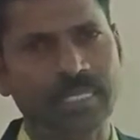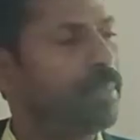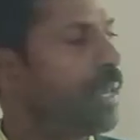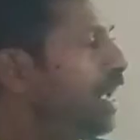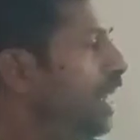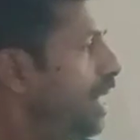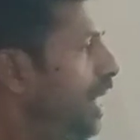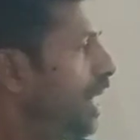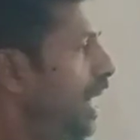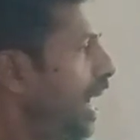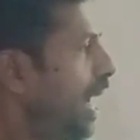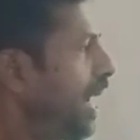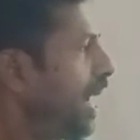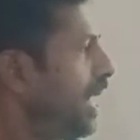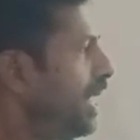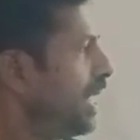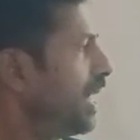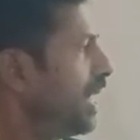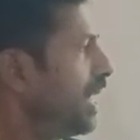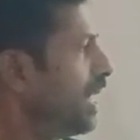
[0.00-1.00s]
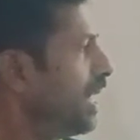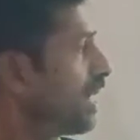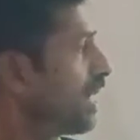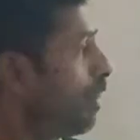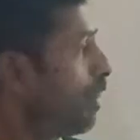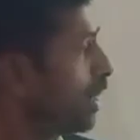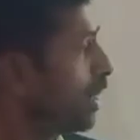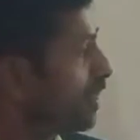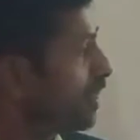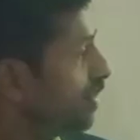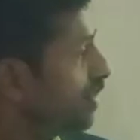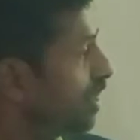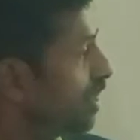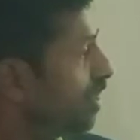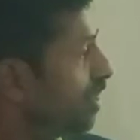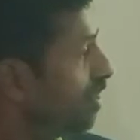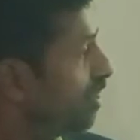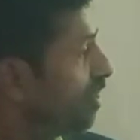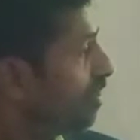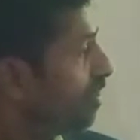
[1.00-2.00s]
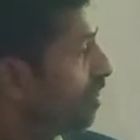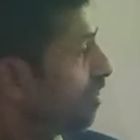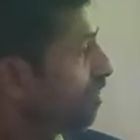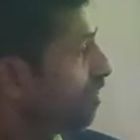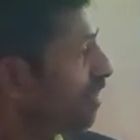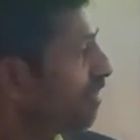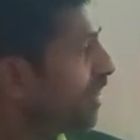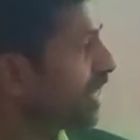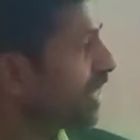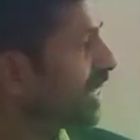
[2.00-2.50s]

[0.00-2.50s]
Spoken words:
And coming to the perfect continuous